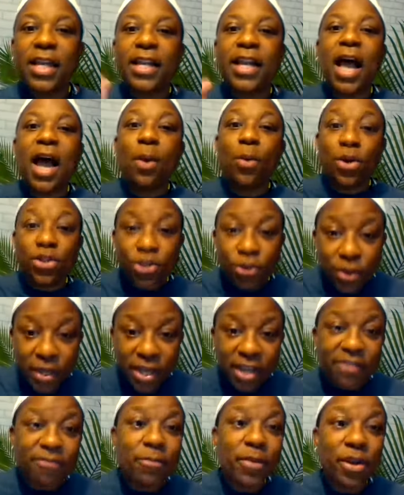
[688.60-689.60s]
then I want you
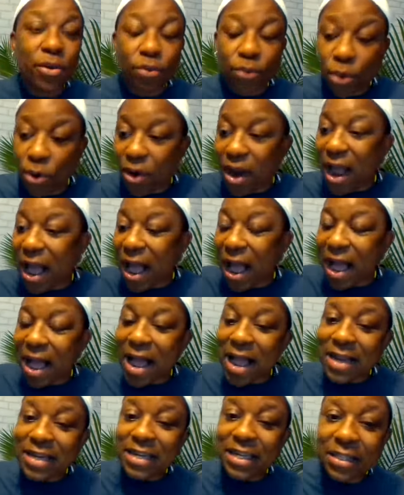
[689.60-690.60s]
to give me a roar.
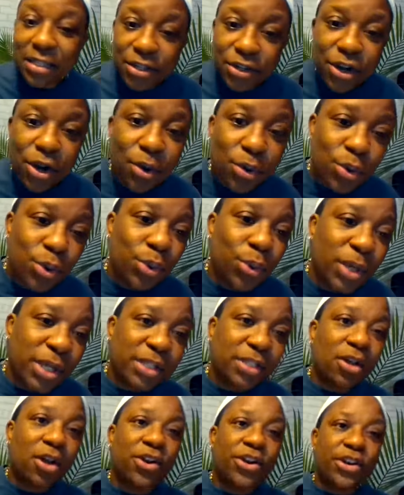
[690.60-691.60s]
I need to know who
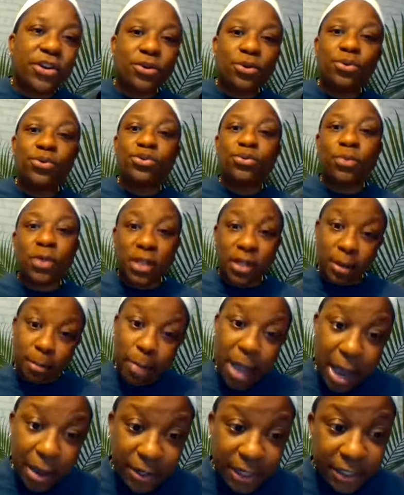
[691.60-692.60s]
is on here, who's really
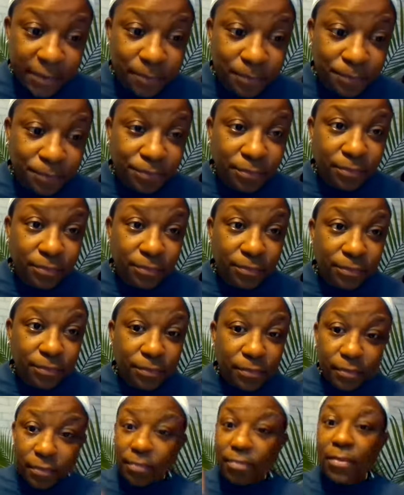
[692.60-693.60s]
about it,
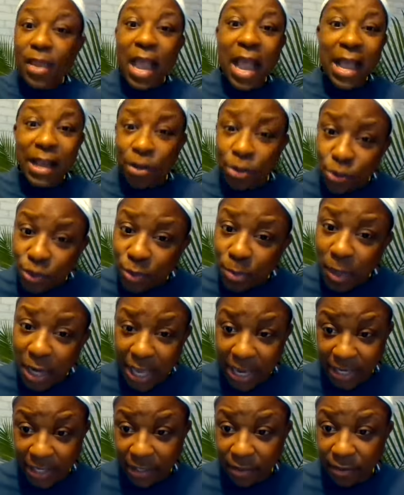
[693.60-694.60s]
and who's
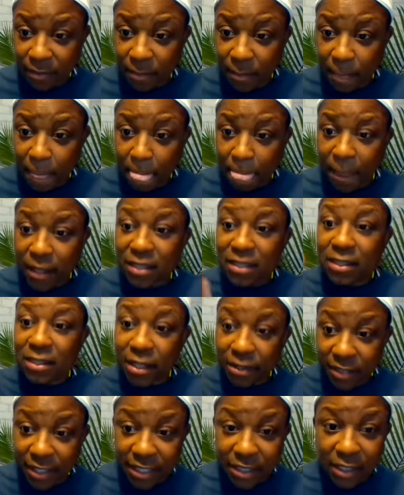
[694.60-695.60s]
playing.
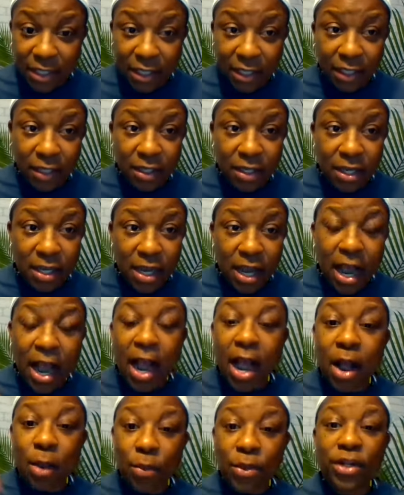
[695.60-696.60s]
Seriously,
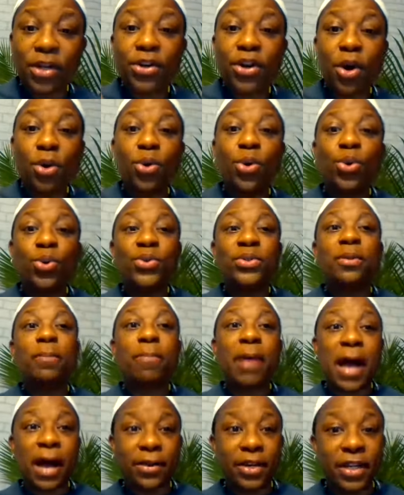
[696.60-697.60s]
I want to know who's
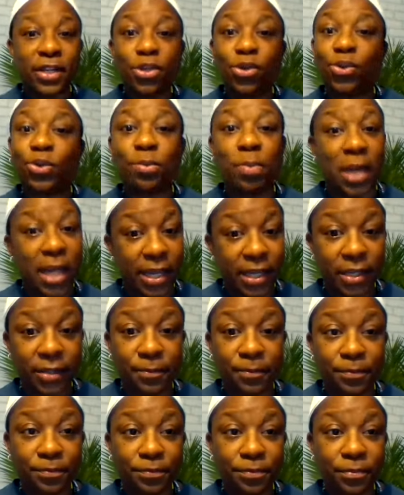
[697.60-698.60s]
about it and who's
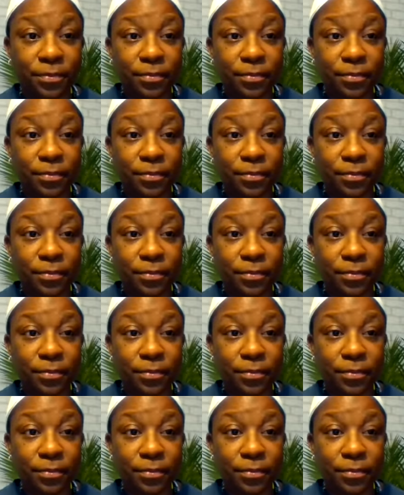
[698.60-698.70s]
playing.